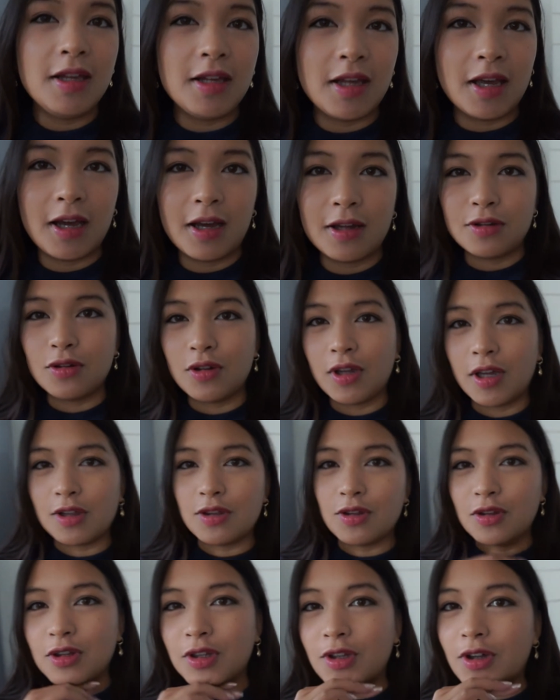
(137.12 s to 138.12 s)
Yeah, as you
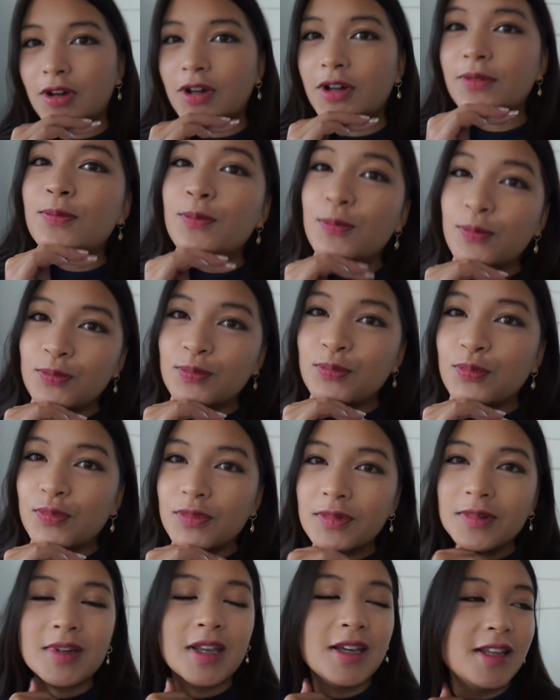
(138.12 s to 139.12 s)
guys just saw,
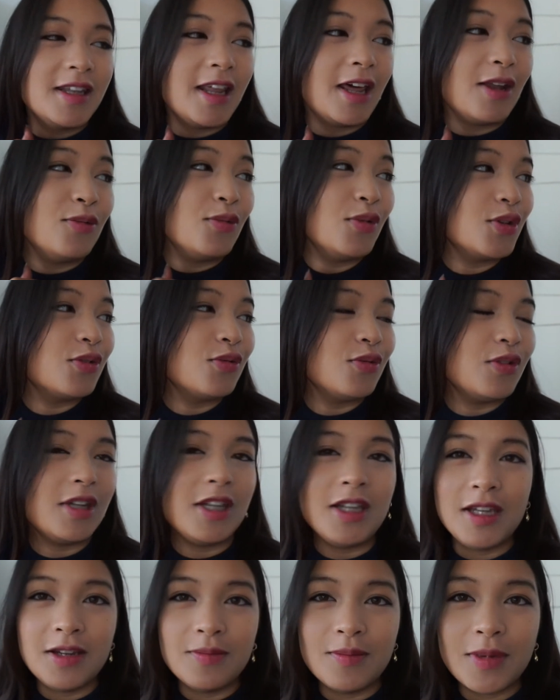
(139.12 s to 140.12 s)
that was
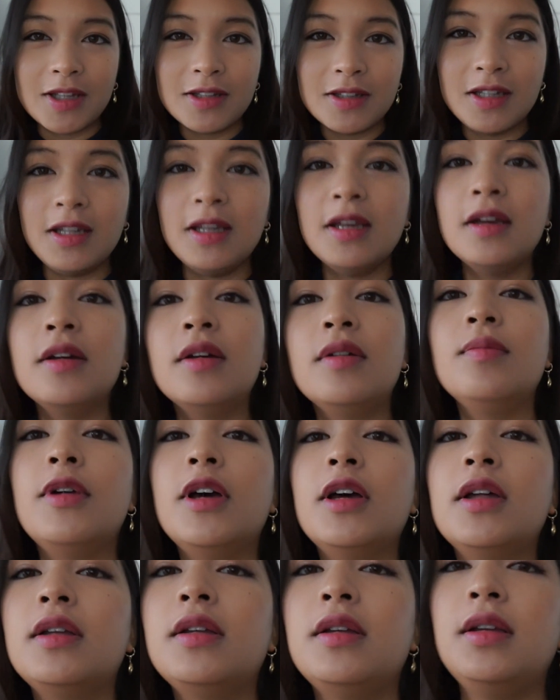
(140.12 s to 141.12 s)
really messy,
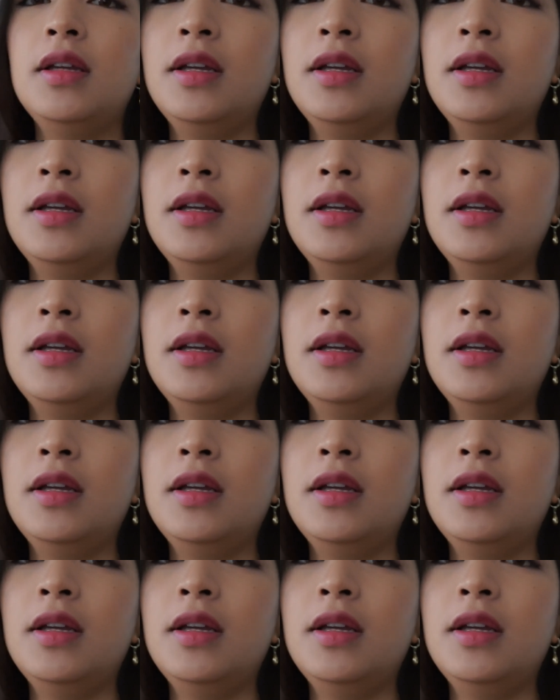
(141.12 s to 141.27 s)
but